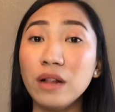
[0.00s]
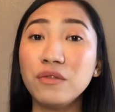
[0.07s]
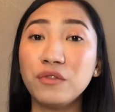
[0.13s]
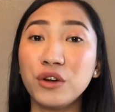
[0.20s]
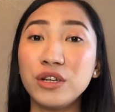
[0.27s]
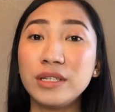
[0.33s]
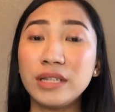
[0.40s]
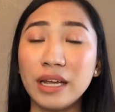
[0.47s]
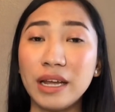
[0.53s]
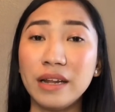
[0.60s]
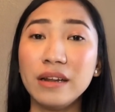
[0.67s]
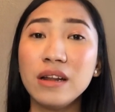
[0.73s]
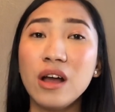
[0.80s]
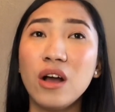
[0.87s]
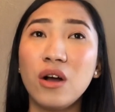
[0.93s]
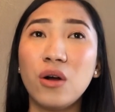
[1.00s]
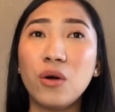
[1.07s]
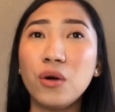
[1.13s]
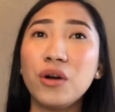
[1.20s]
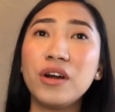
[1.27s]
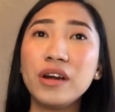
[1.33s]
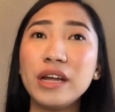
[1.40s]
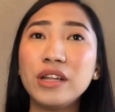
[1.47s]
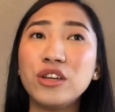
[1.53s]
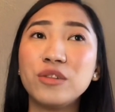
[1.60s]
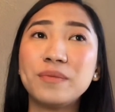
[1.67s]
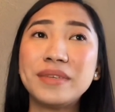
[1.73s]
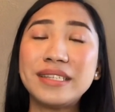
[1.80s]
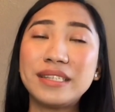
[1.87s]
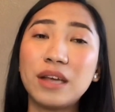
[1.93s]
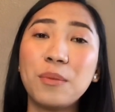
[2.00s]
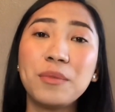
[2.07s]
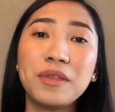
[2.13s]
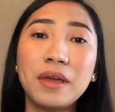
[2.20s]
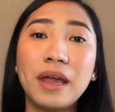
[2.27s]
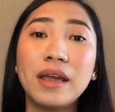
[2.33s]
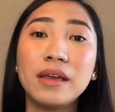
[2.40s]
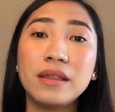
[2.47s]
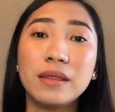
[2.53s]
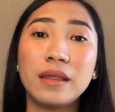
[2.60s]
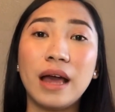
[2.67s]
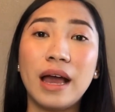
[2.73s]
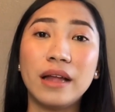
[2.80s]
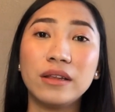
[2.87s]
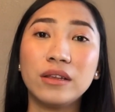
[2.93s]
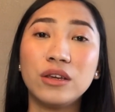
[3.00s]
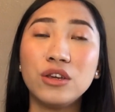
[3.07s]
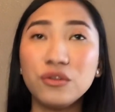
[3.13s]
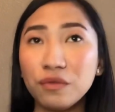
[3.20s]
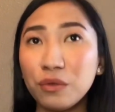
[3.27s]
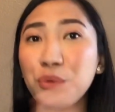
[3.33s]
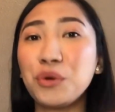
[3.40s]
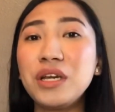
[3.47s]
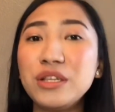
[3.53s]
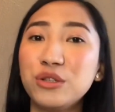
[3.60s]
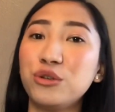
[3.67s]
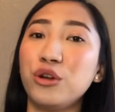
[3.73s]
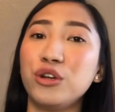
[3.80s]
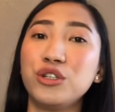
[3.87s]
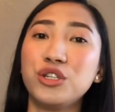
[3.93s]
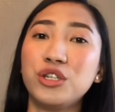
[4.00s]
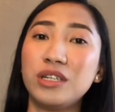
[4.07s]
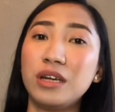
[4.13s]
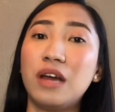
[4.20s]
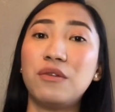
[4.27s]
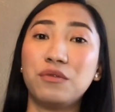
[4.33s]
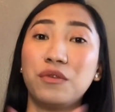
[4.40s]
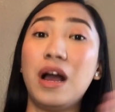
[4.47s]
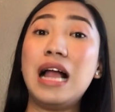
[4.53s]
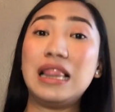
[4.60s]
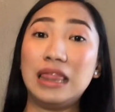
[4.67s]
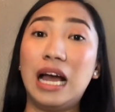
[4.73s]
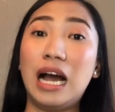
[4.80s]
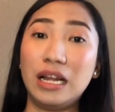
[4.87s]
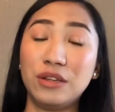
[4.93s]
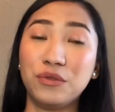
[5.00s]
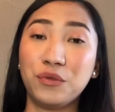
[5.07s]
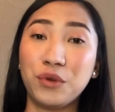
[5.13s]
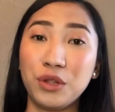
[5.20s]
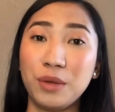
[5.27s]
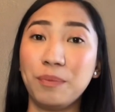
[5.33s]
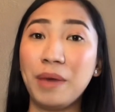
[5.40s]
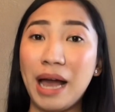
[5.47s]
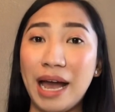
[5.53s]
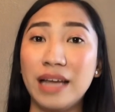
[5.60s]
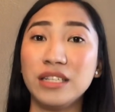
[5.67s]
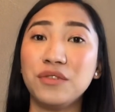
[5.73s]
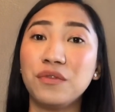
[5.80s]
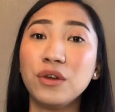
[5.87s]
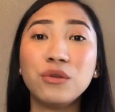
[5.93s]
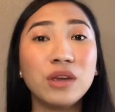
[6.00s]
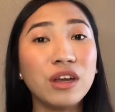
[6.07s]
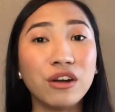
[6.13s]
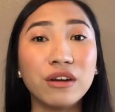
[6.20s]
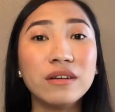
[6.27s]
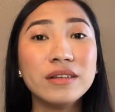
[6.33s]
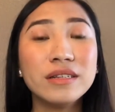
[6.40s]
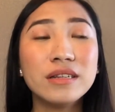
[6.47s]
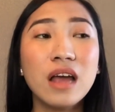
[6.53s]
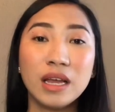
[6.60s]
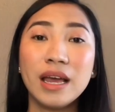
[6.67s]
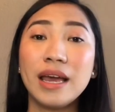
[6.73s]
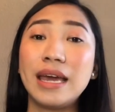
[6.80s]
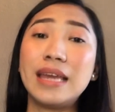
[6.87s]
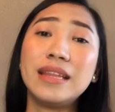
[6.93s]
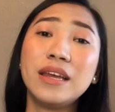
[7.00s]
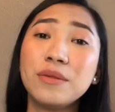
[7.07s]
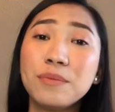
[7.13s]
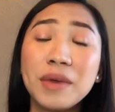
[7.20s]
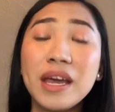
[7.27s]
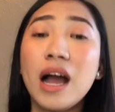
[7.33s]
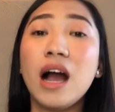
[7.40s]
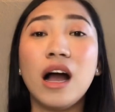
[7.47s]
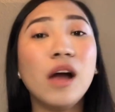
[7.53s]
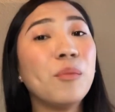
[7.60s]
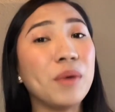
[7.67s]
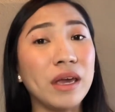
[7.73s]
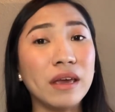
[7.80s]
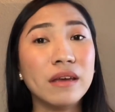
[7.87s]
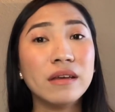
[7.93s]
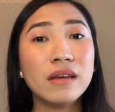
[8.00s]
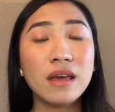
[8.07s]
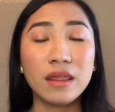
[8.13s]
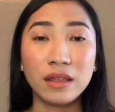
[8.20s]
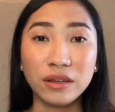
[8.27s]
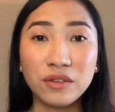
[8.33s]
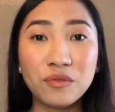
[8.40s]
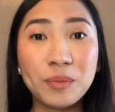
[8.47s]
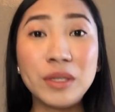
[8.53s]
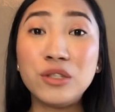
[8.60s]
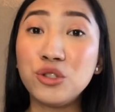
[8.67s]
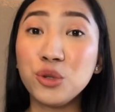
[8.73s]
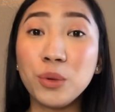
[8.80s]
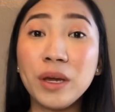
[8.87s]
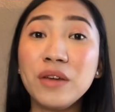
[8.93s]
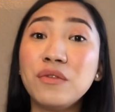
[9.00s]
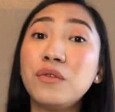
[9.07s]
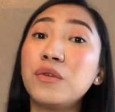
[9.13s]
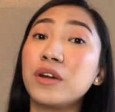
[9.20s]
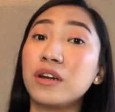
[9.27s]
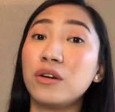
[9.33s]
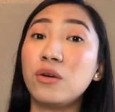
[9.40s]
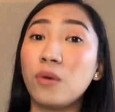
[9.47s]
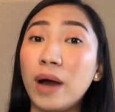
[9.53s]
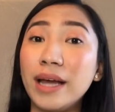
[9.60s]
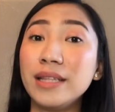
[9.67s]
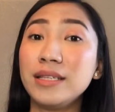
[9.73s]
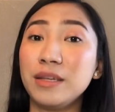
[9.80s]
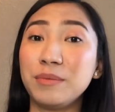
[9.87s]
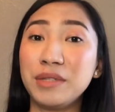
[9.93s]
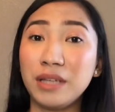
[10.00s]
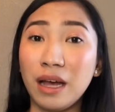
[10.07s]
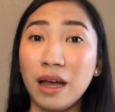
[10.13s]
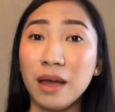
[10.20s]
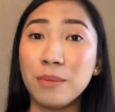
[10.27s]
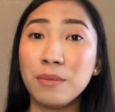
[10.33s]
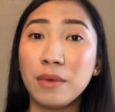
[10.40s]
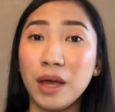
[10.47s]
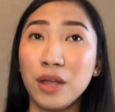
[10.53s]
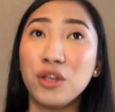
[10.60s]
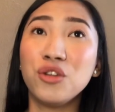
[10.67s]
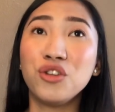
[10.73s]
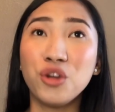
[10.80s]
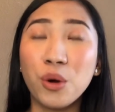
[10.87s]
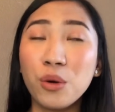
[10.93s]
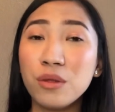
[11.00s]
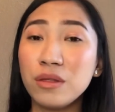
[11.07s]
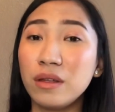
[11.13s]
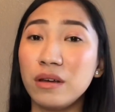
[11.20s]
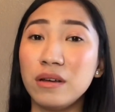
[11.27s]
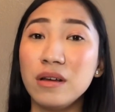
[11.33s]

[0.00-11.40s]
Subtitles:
versed in, or it could be something that you've researched a lot for the past few years. It can be a hobby that you've been doing for quite some time and you know the